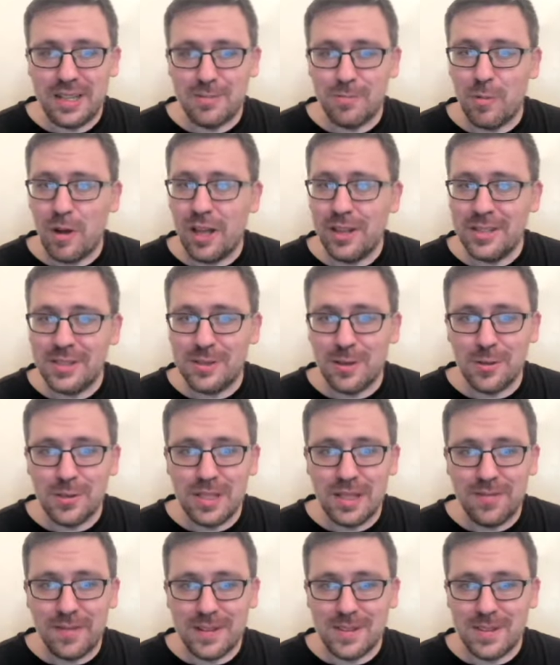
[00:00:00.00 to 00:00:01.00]
well as those
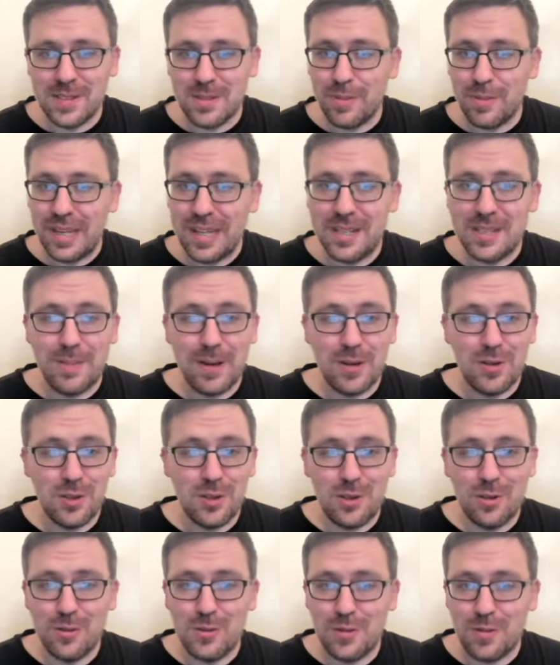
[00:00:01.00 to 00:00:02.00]
defenses played, especially
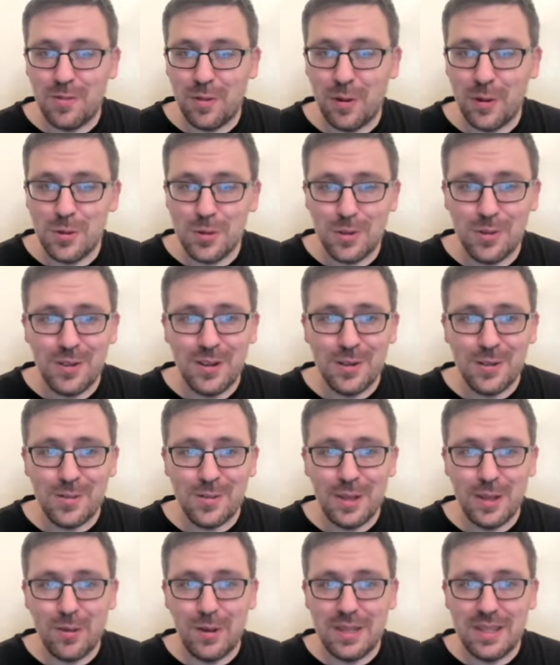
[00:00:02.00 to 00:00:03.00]
those first 2 years when
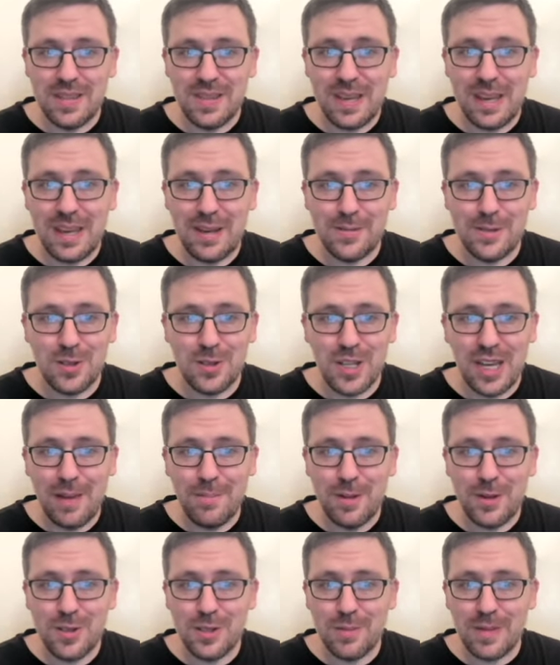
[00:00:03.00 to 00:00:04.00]
they went to the AFC
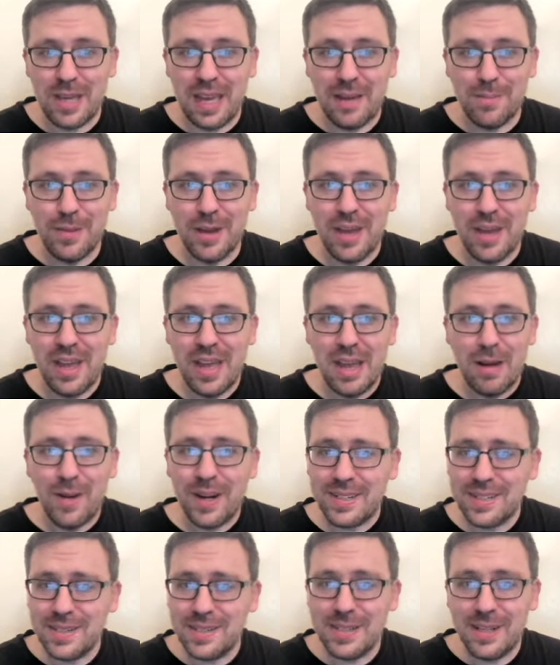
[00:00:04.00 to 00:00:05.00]
Championship game,
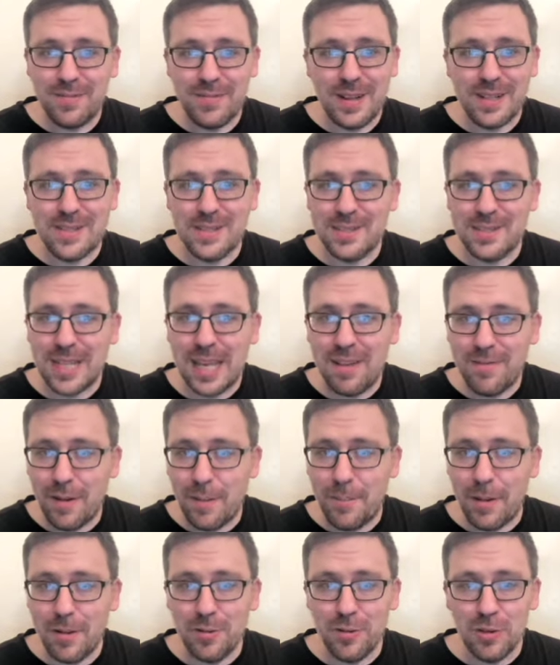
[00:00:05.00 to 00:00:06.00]
Rex's defenses gave
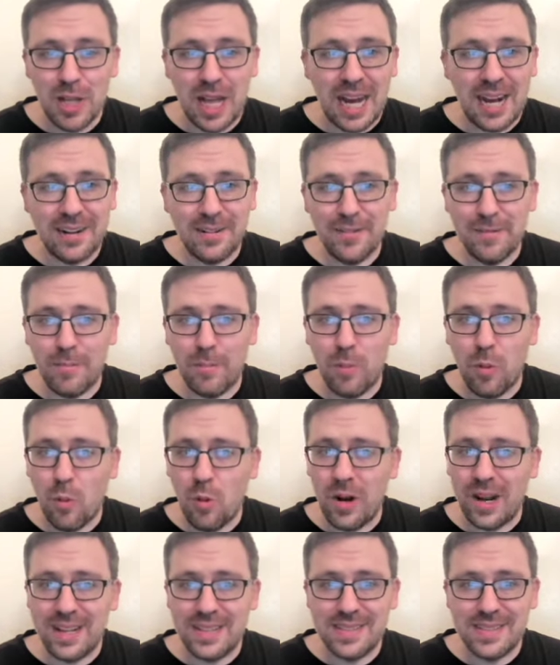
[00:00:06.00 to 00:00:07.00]
up a lot of
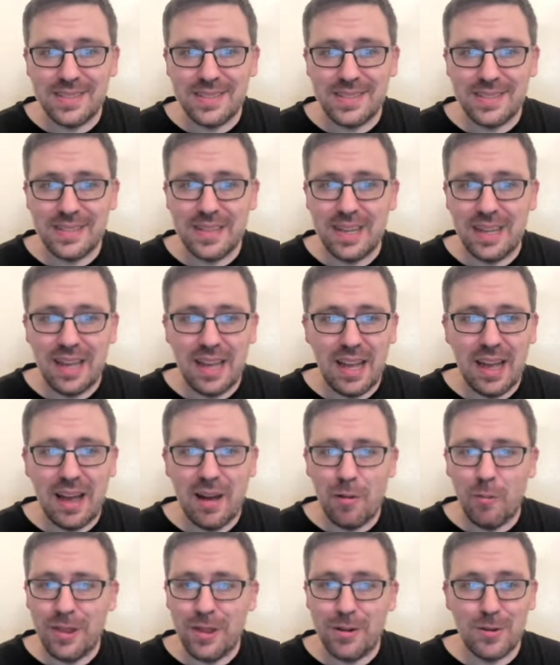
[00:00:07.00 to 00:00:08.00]
points
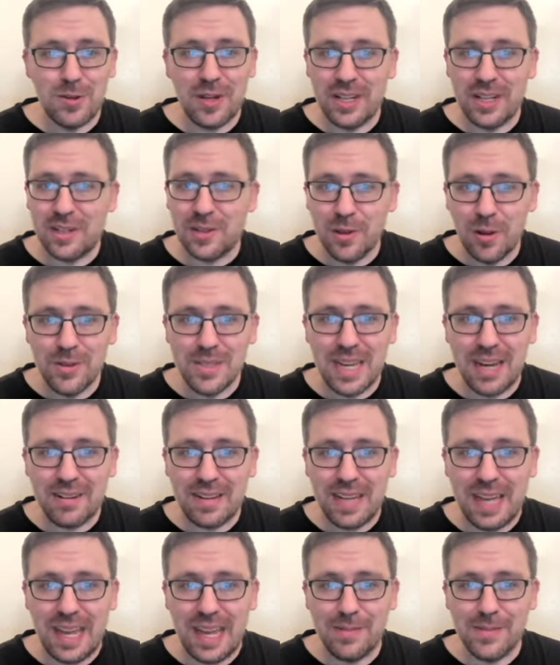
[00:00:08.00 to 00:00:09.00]
when they were trying to close out
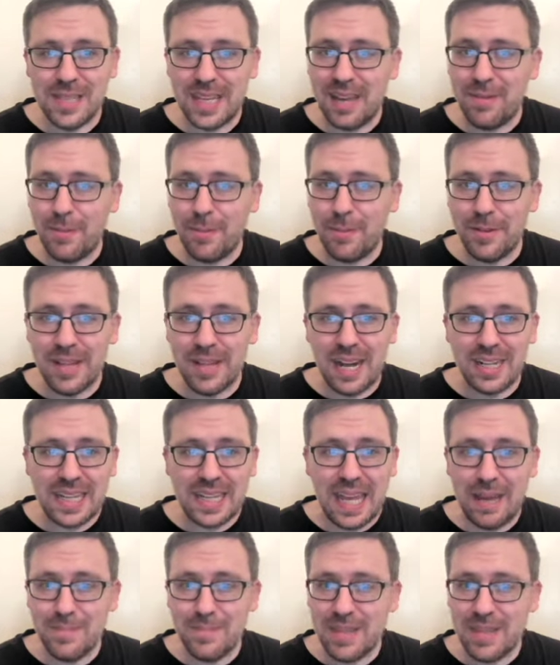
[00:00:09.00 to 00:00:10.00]
games. They gave up a
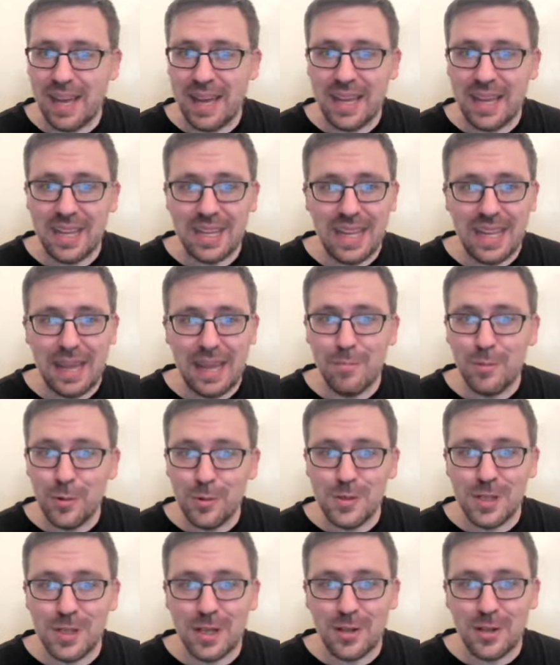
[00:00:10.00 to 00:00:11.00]
lot of game-tying,
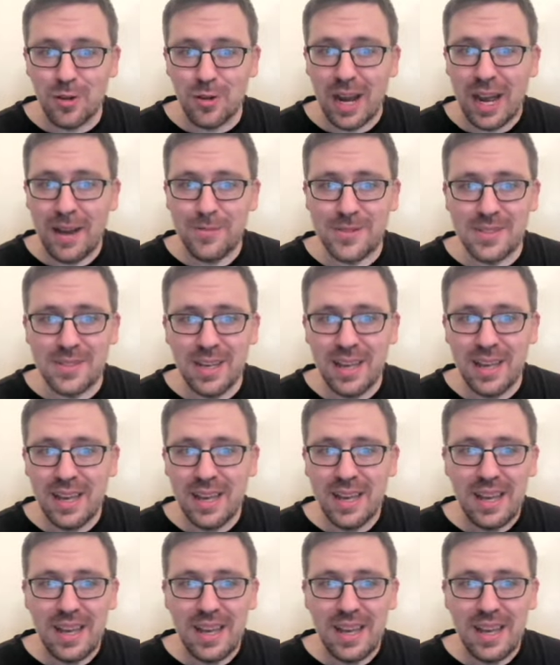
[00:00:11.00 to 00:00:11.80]
game-losing drives.